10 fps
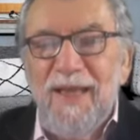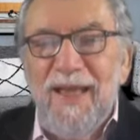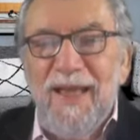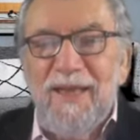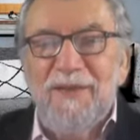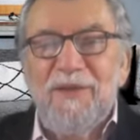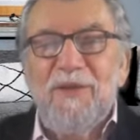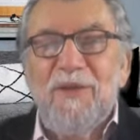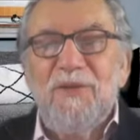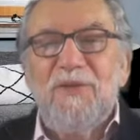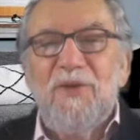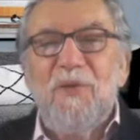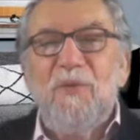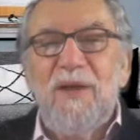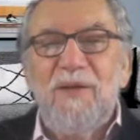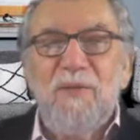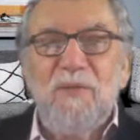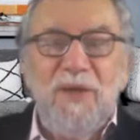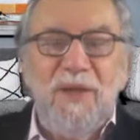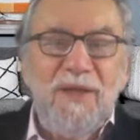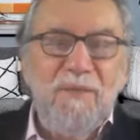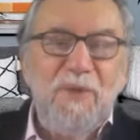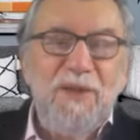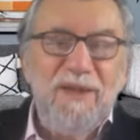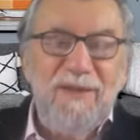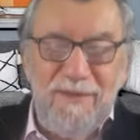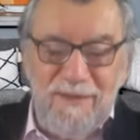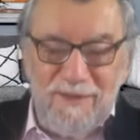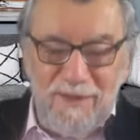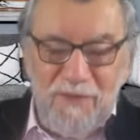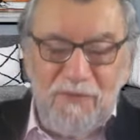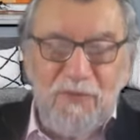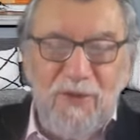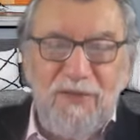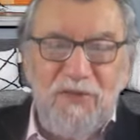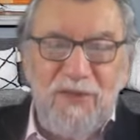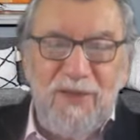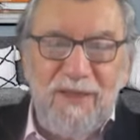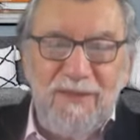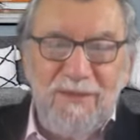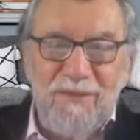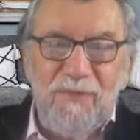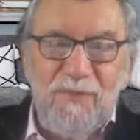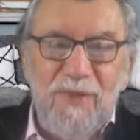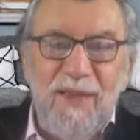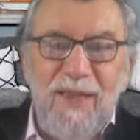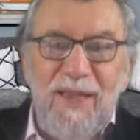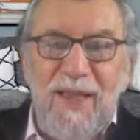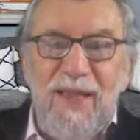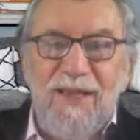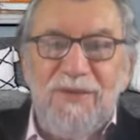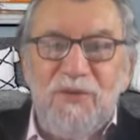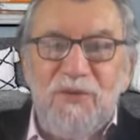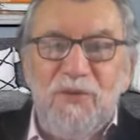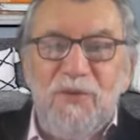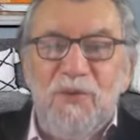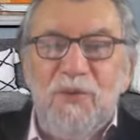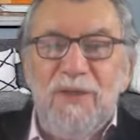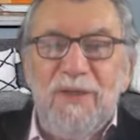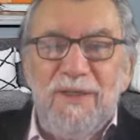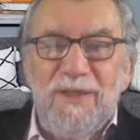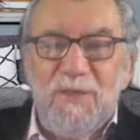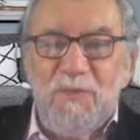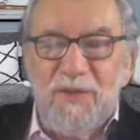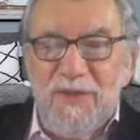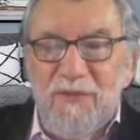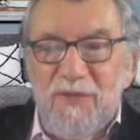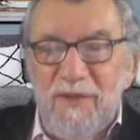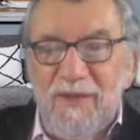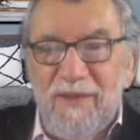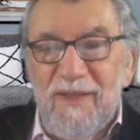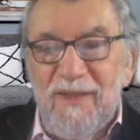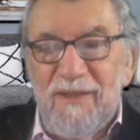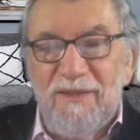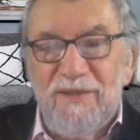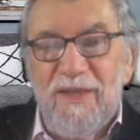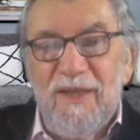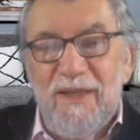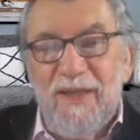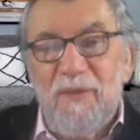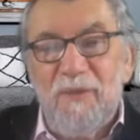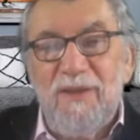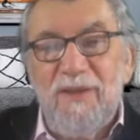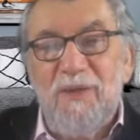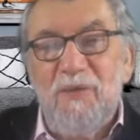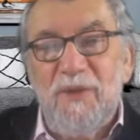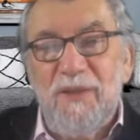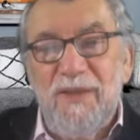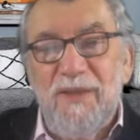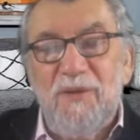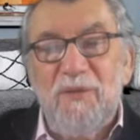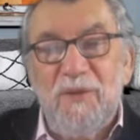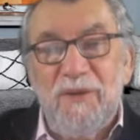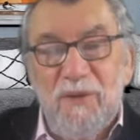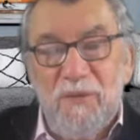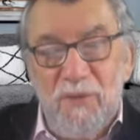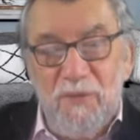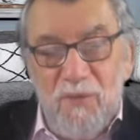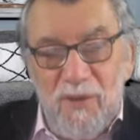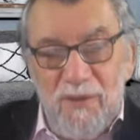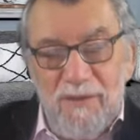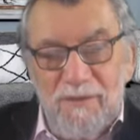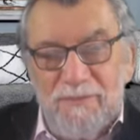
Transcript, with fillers: And so when we begin to differentiate as to specific things that we think we need or we think we want,